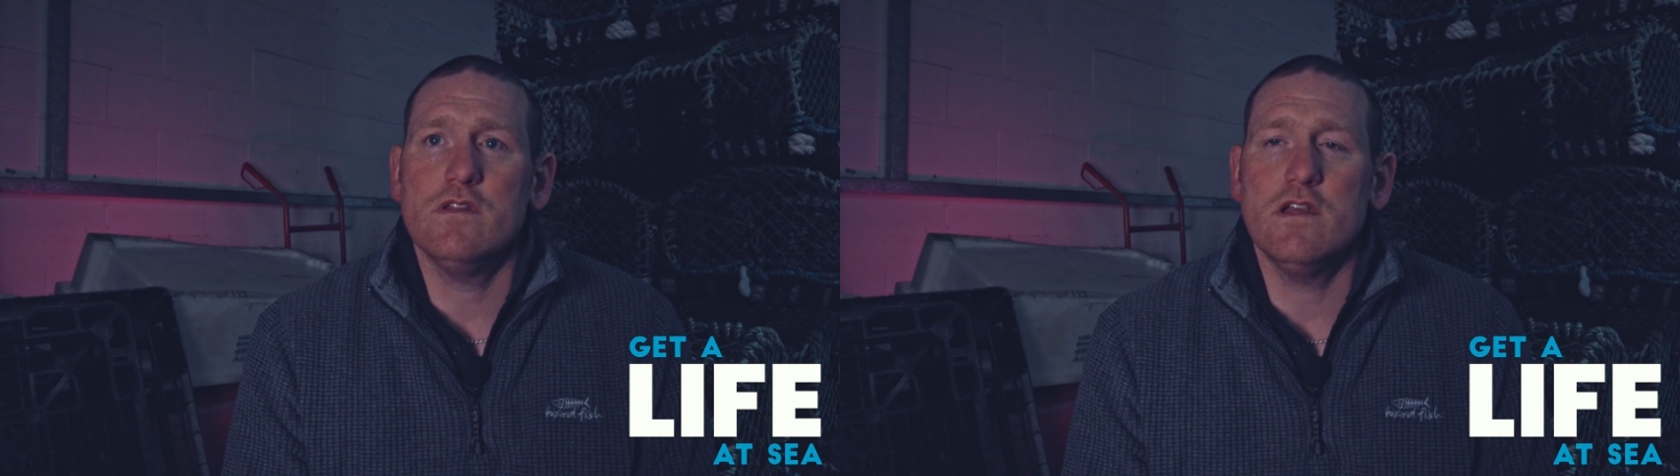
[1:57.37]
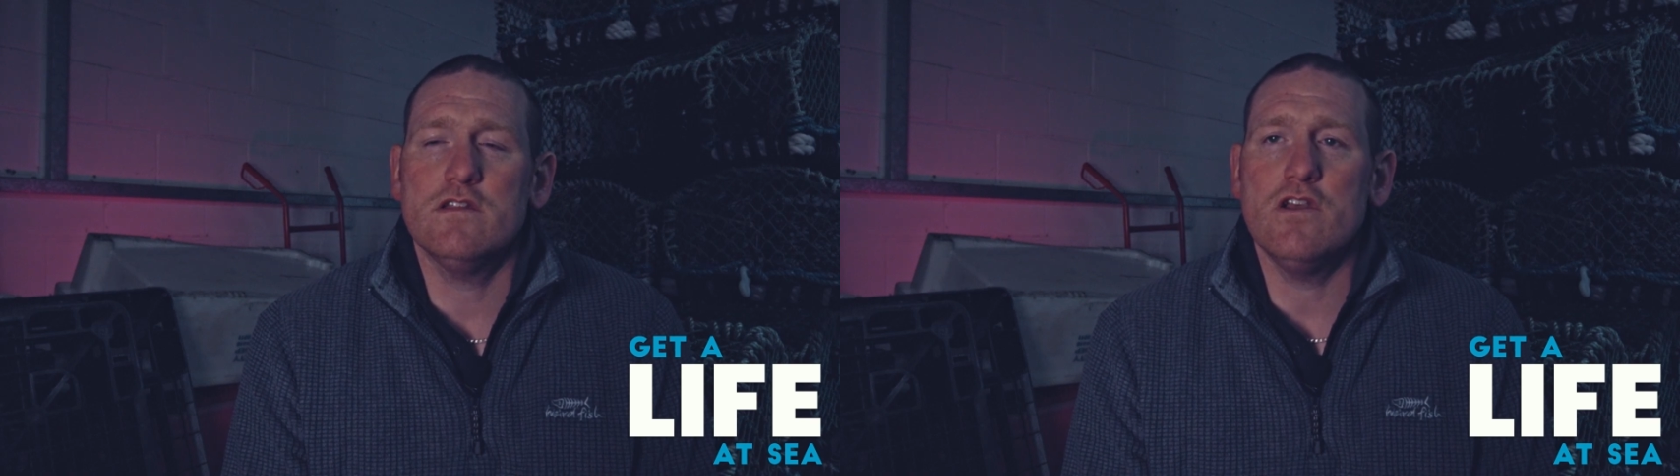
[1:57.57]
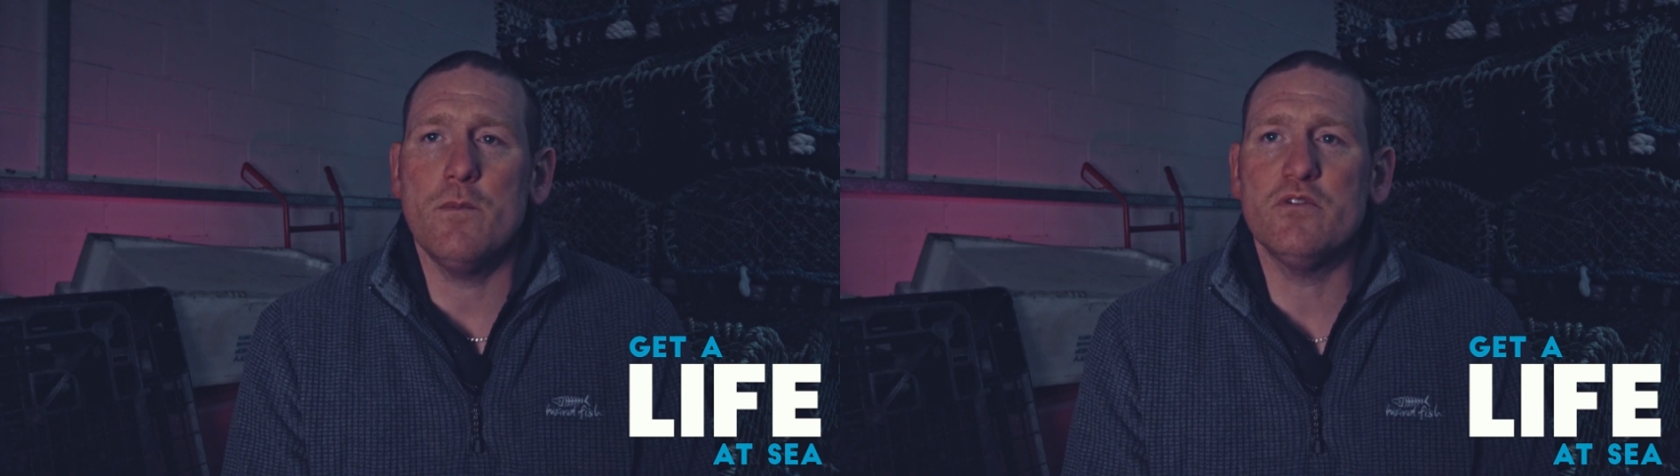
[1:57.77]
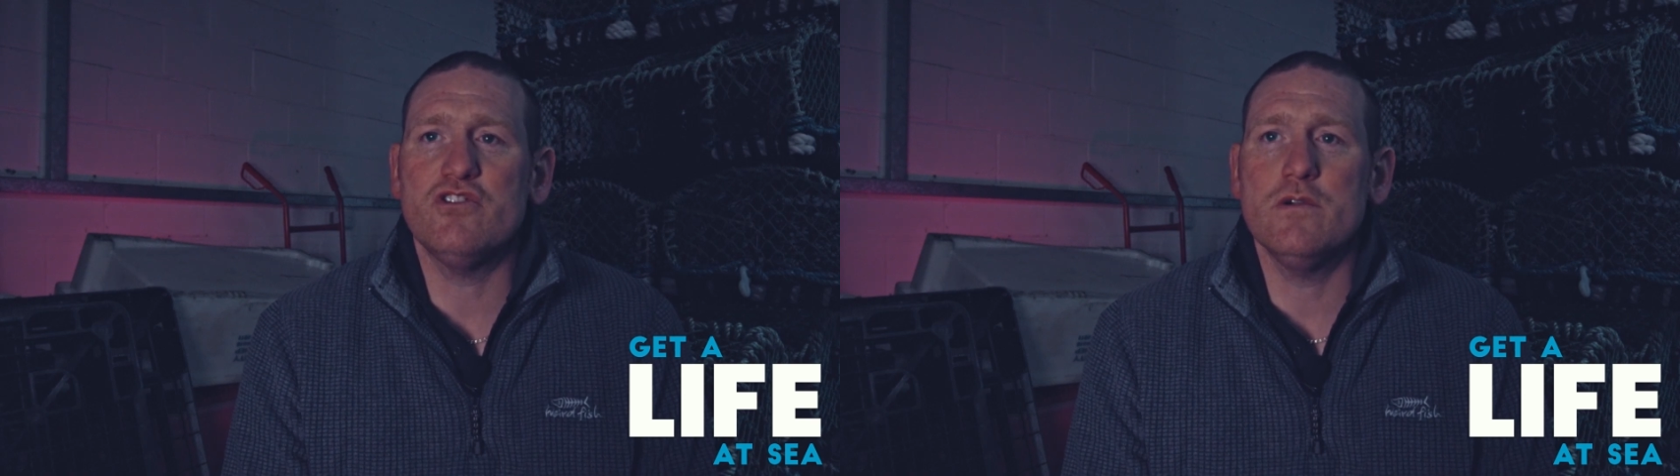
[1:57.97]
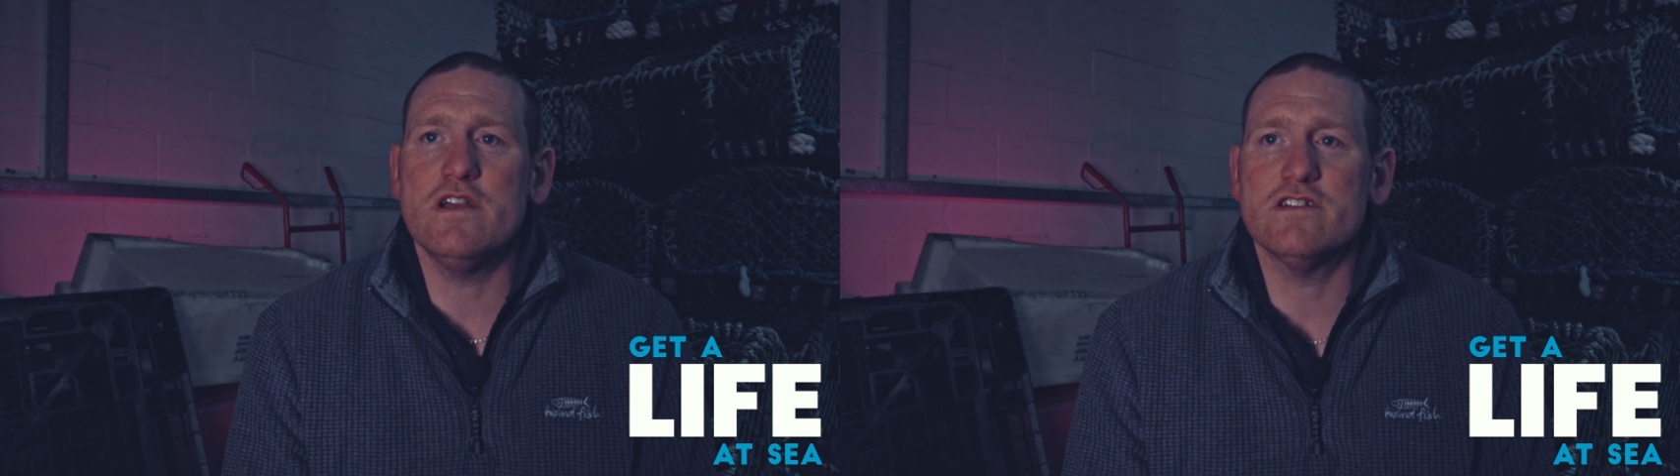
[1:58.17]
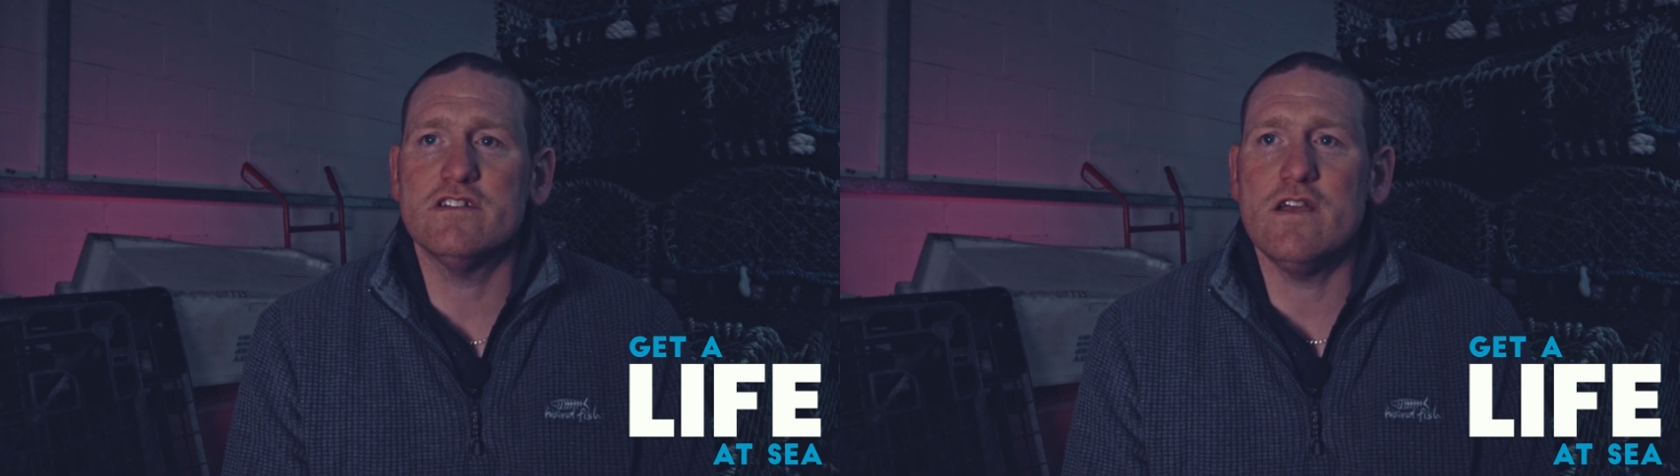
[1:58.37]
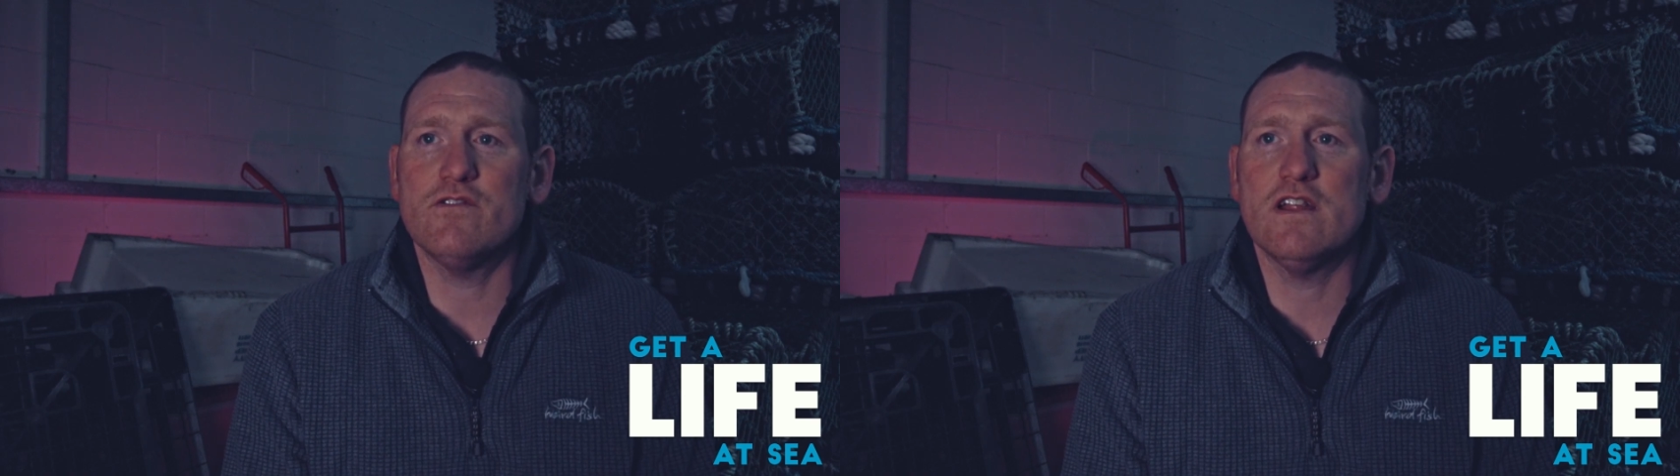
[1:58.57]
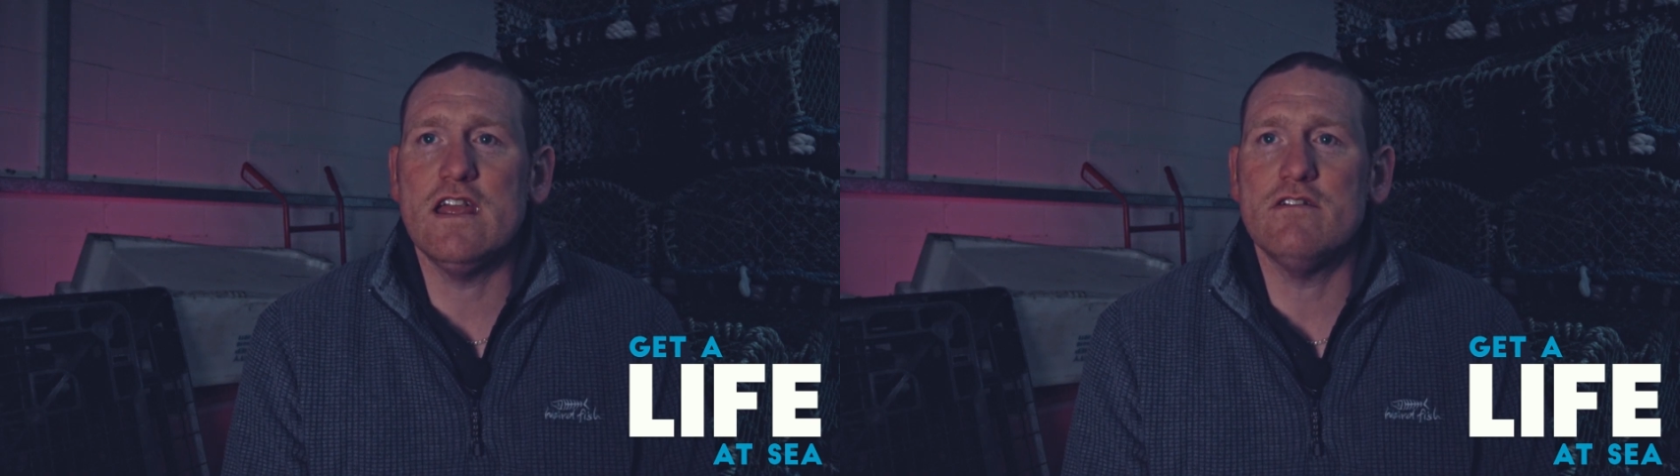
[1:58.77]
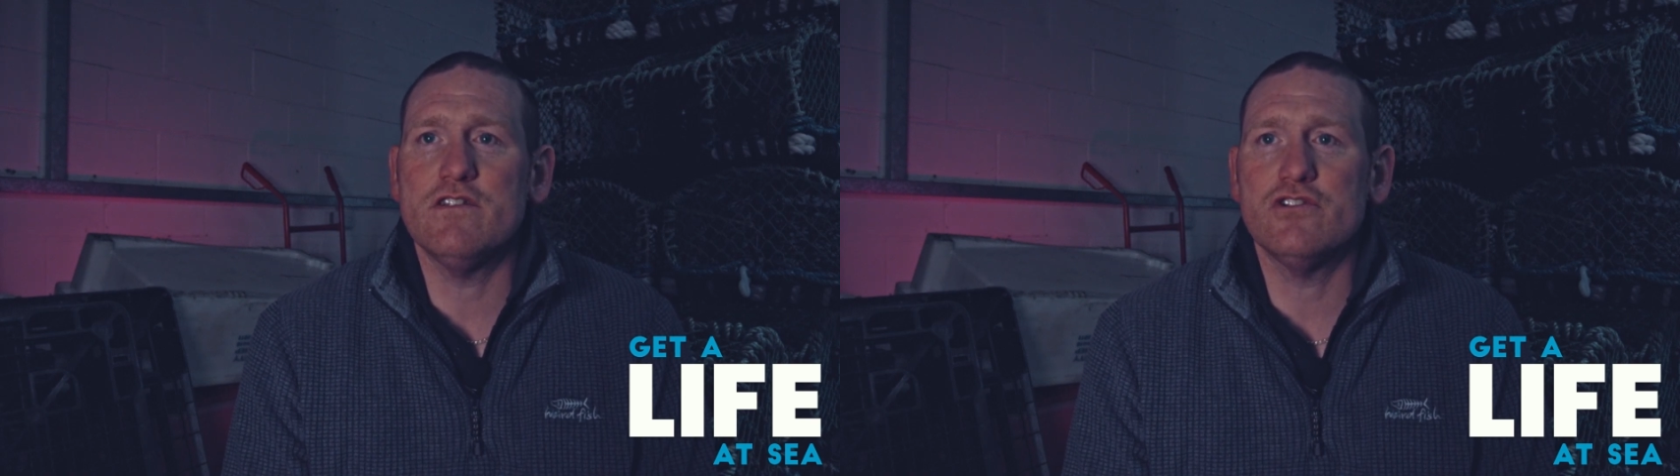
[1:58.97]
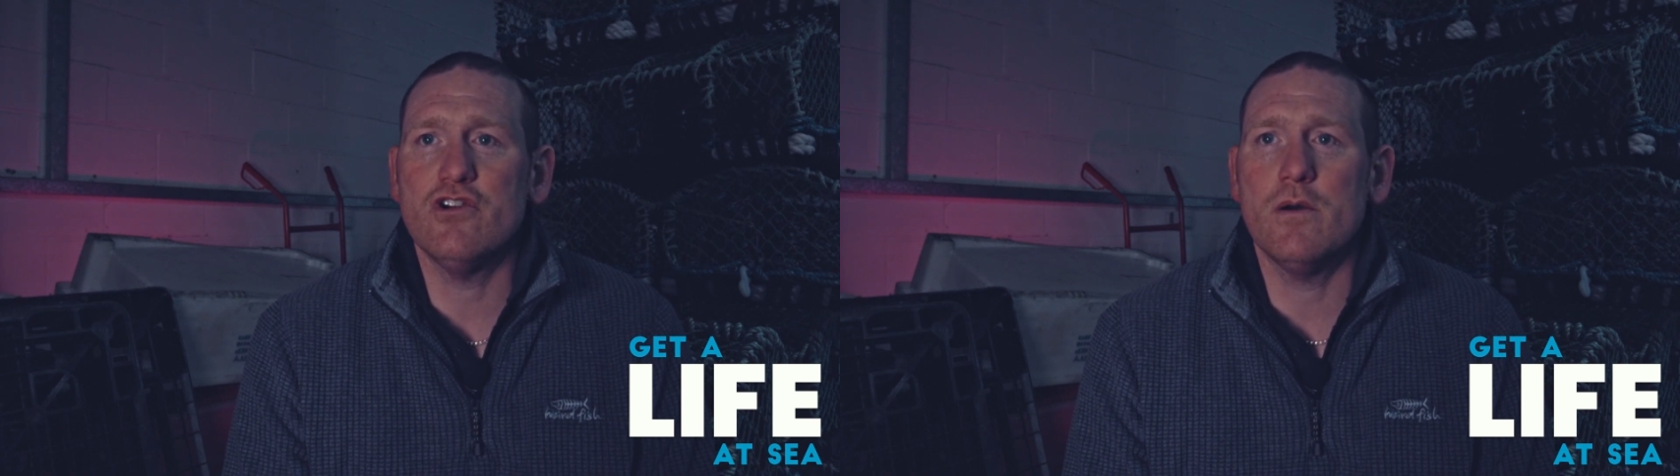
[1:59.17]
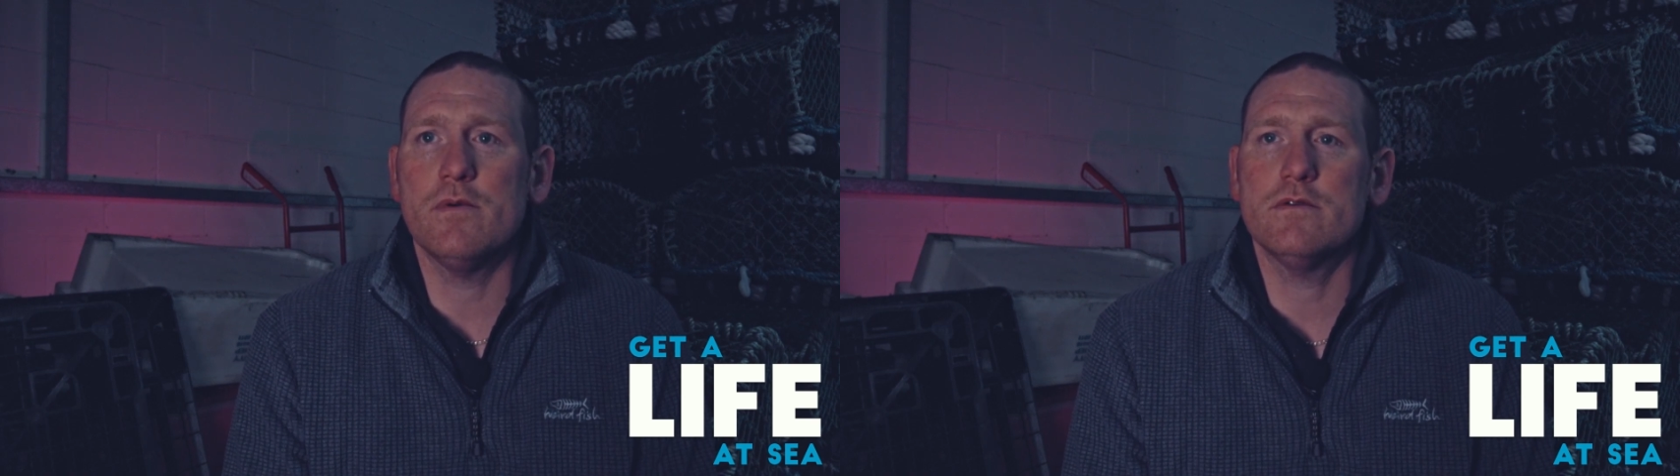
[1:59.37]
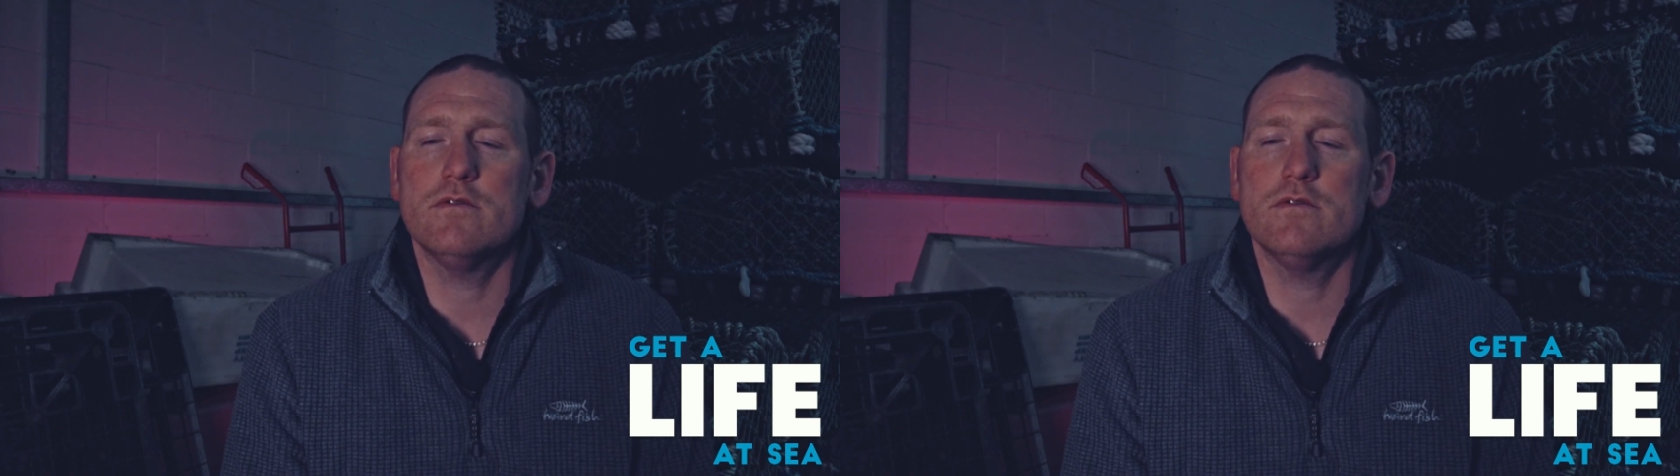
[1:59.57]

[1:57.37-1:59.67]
the opportunities are definitely here in the job.